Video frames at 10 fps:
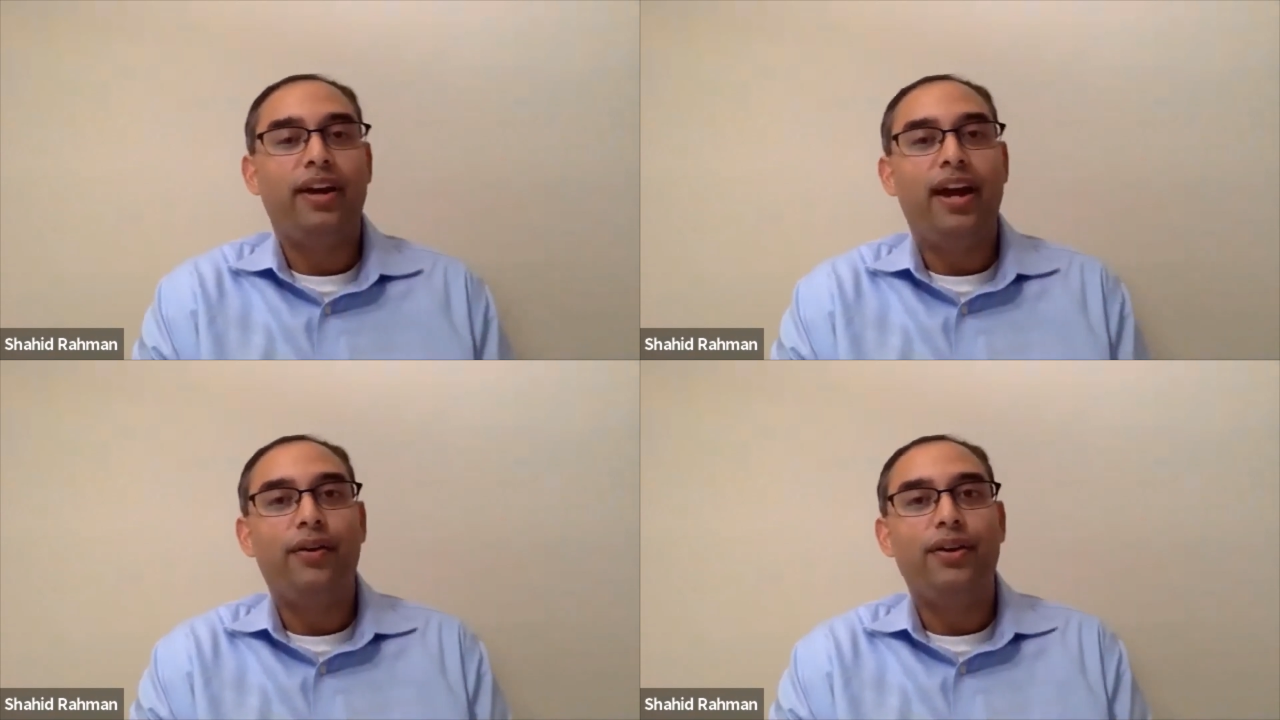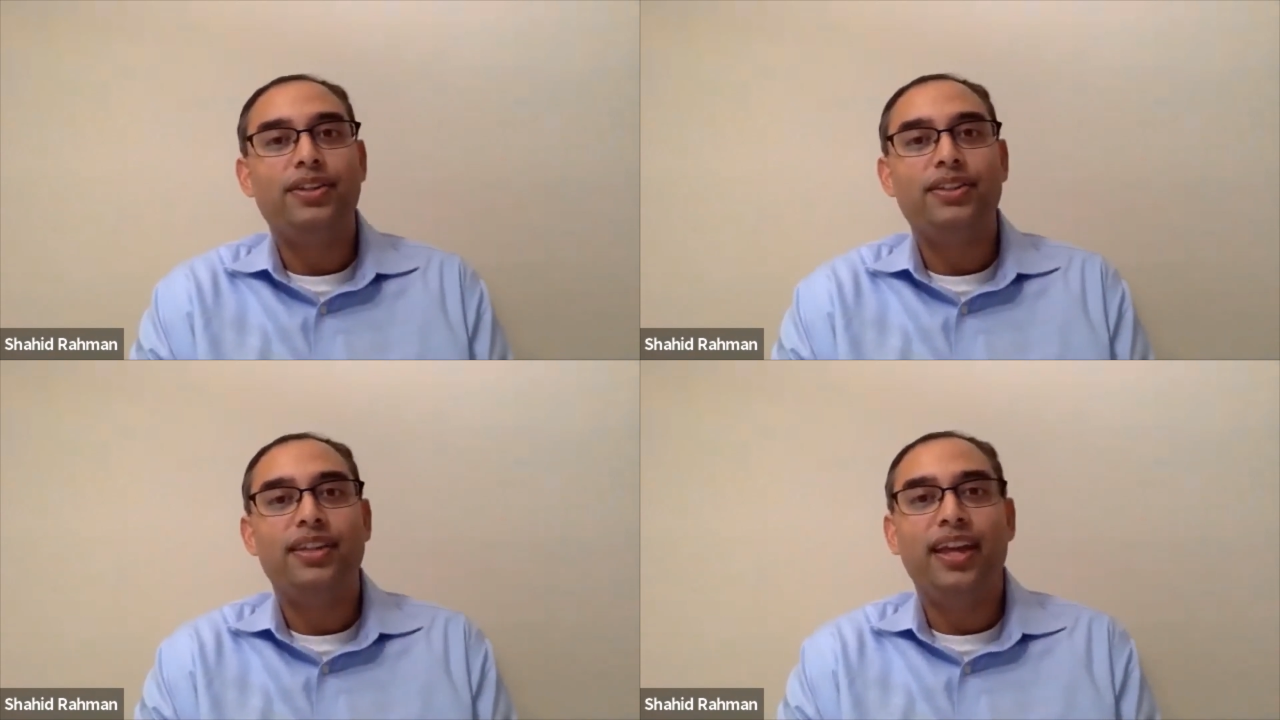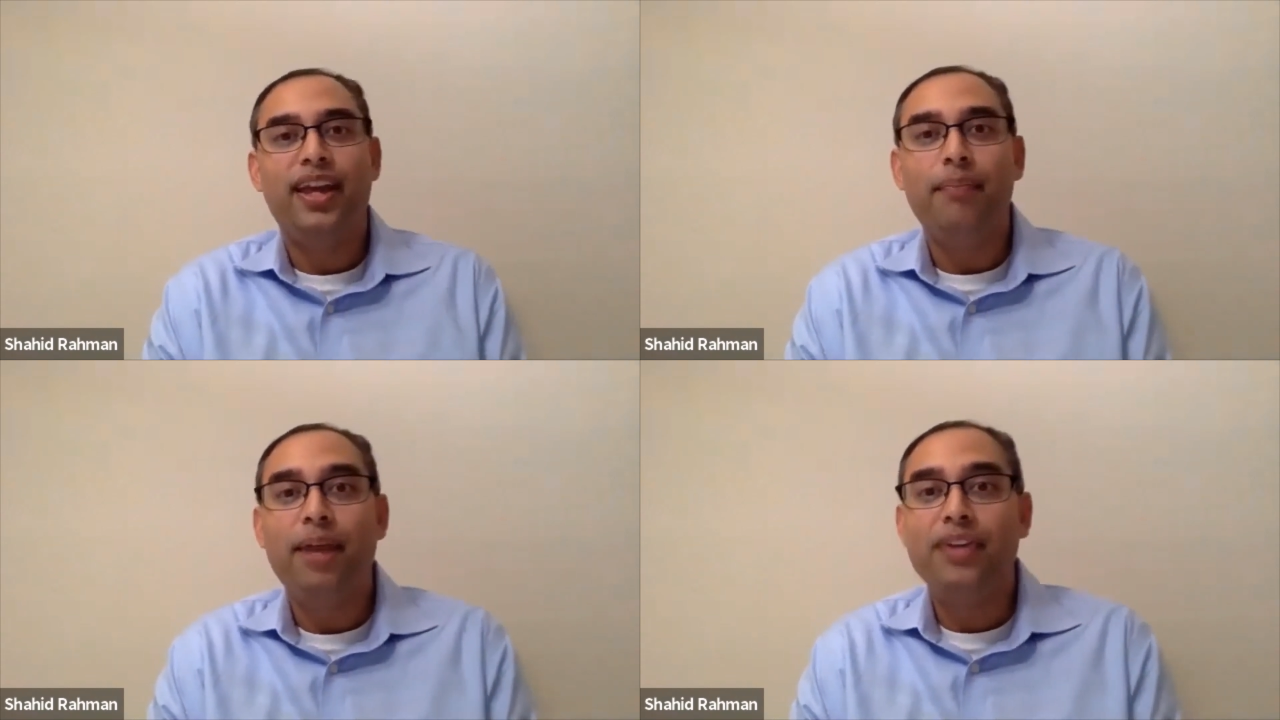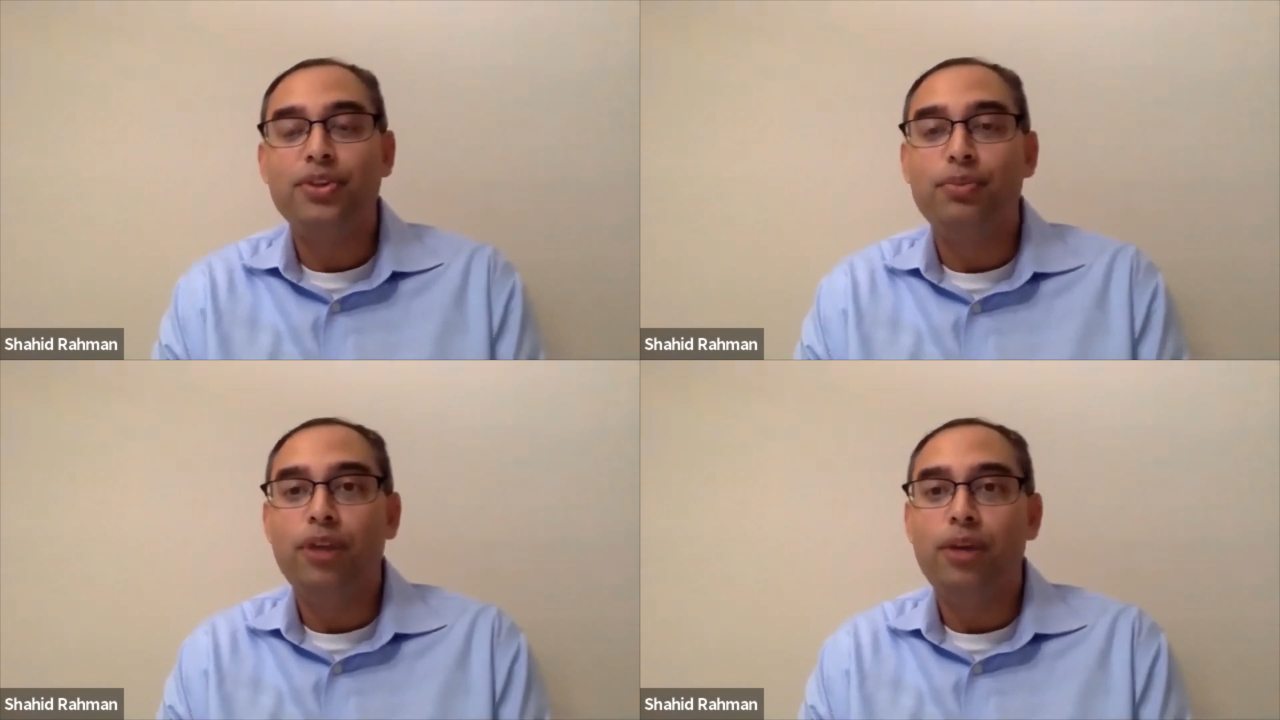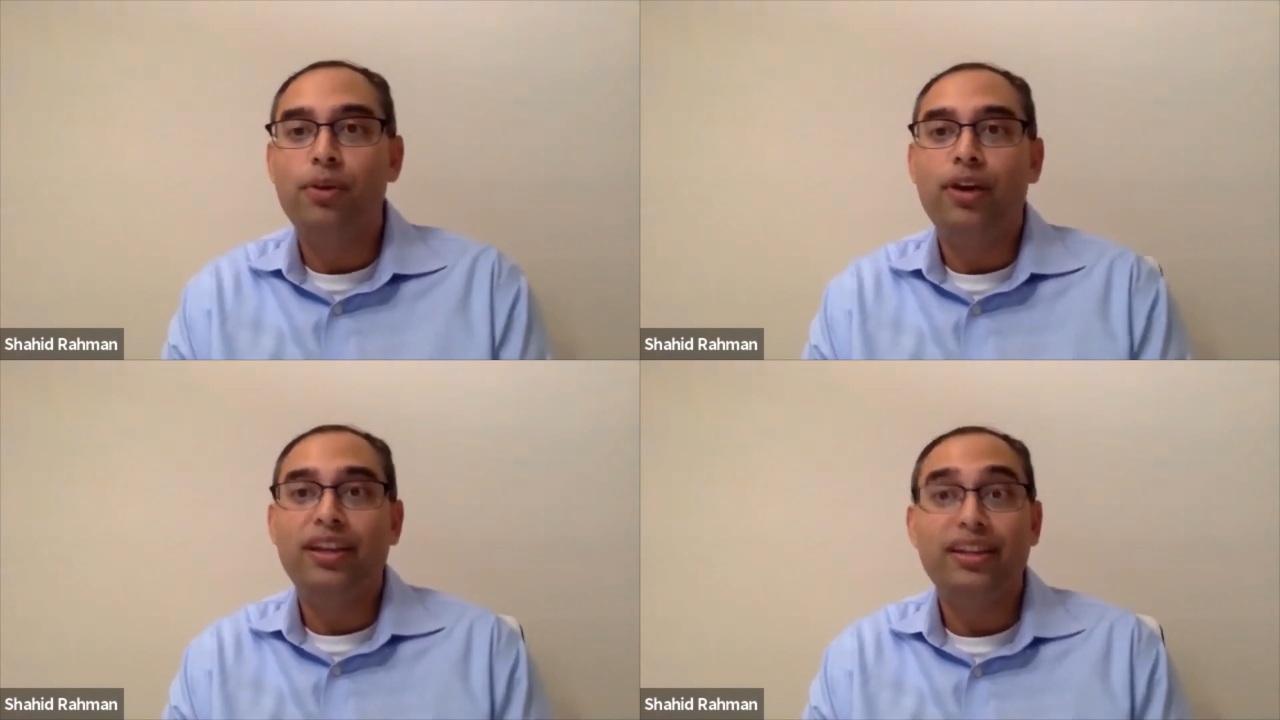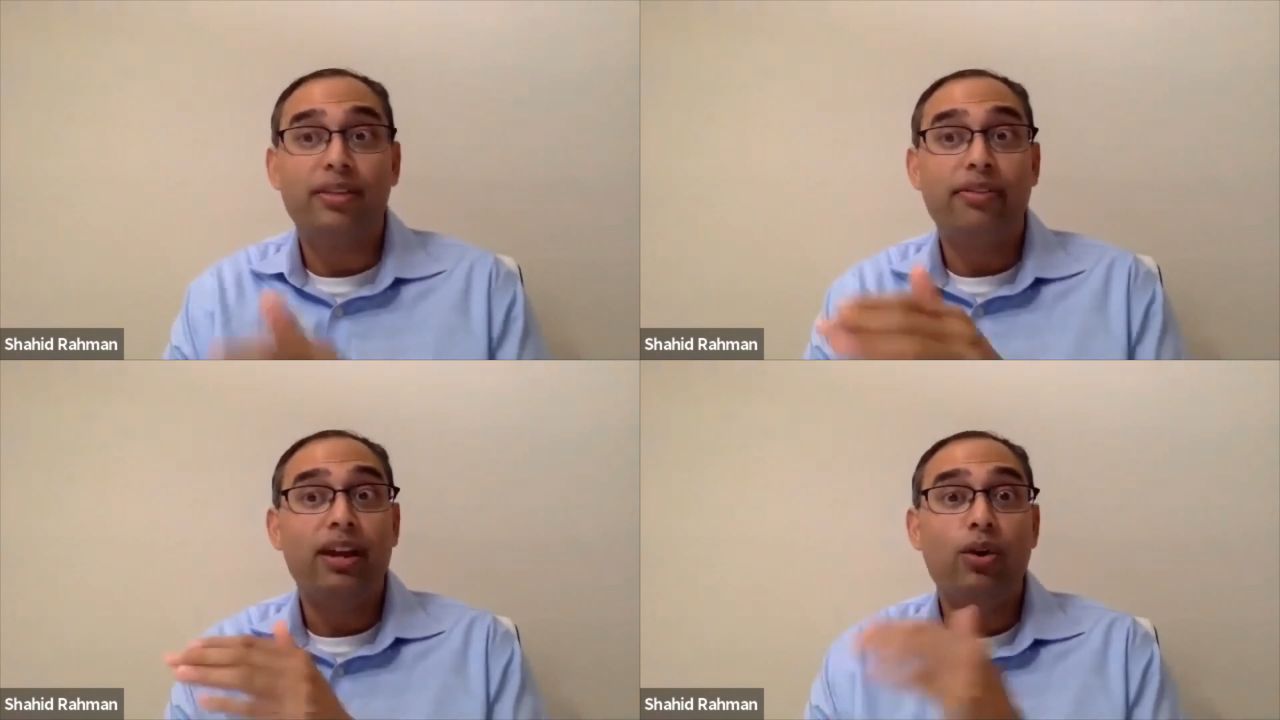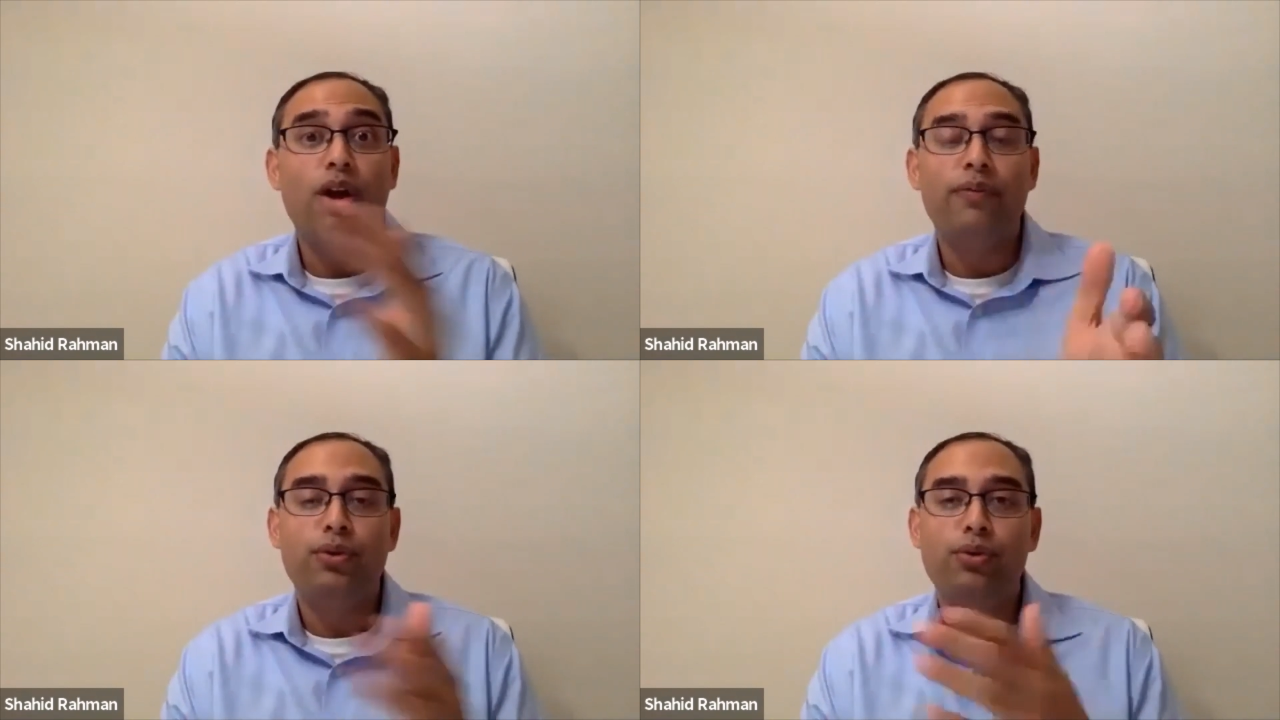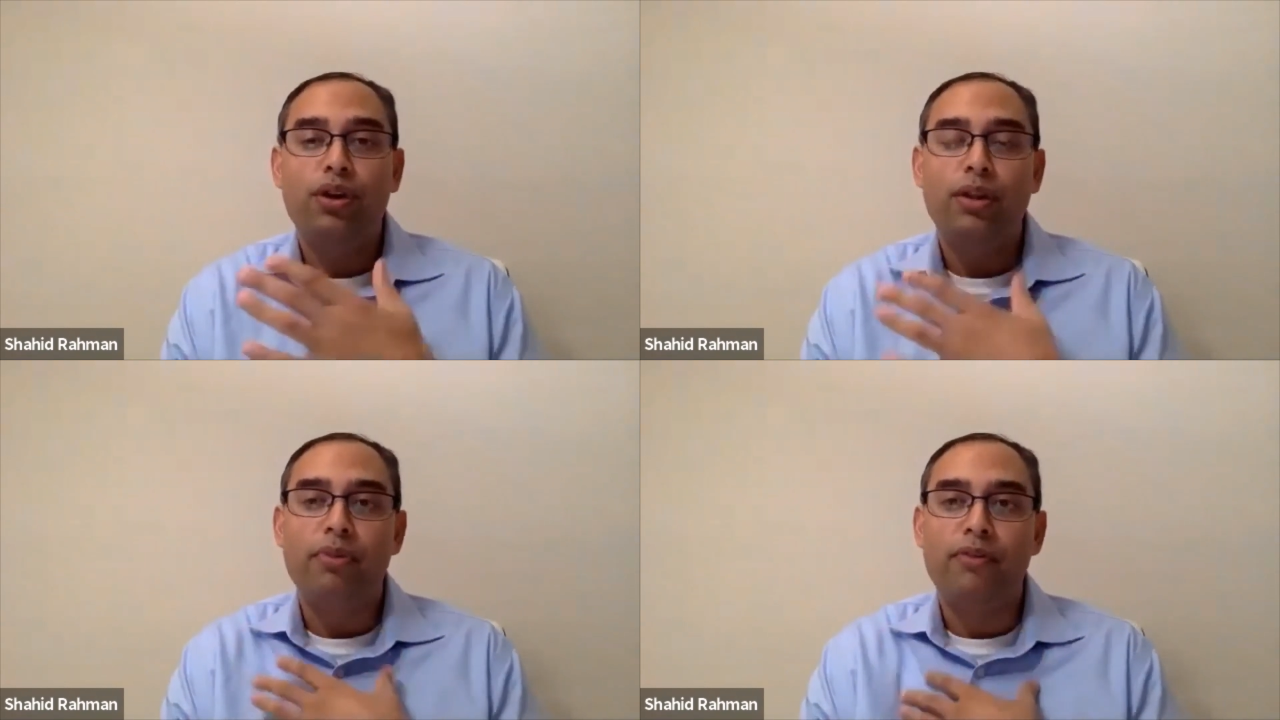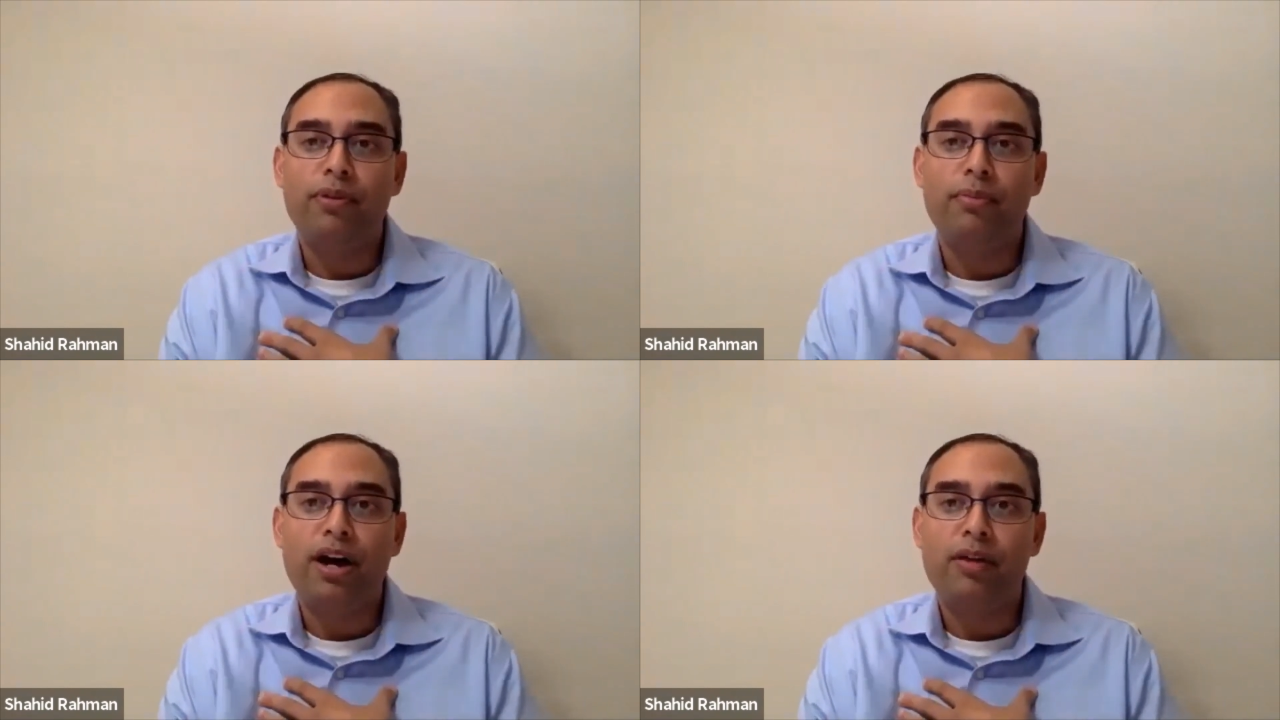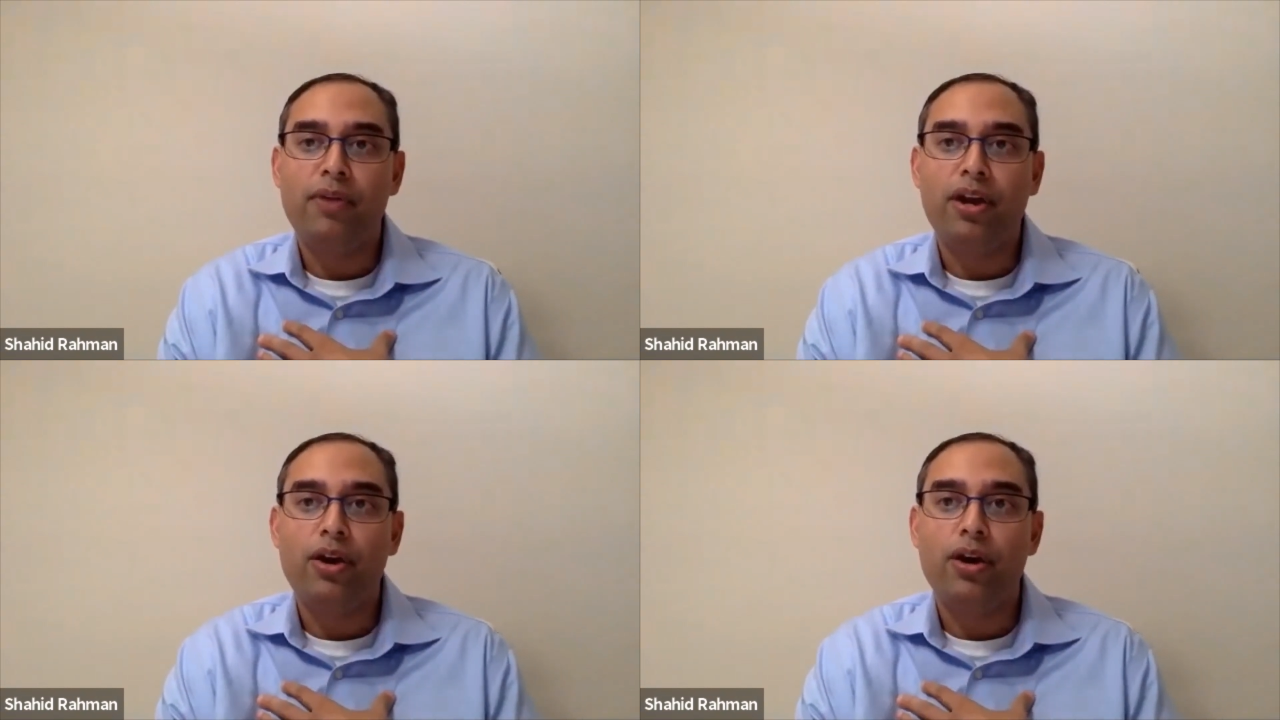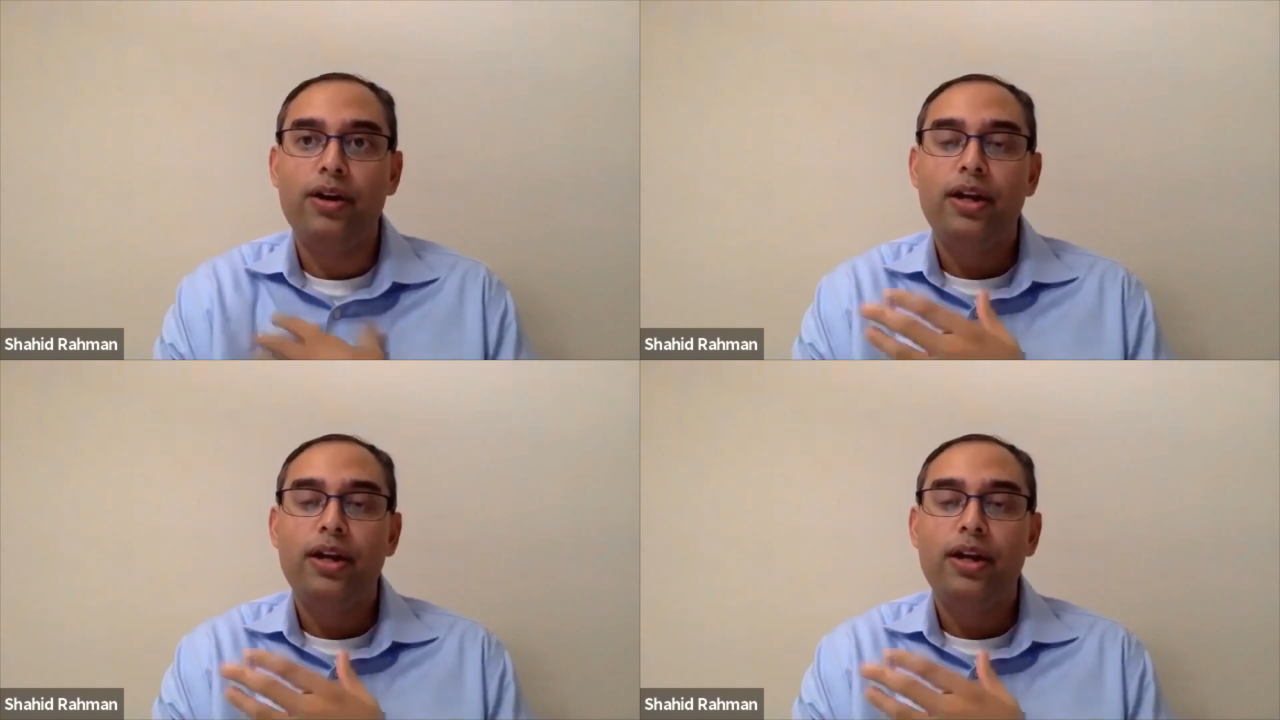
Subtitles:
Harris, and Pastor Barber. I'd like to thank all of you from the bottom of my heart.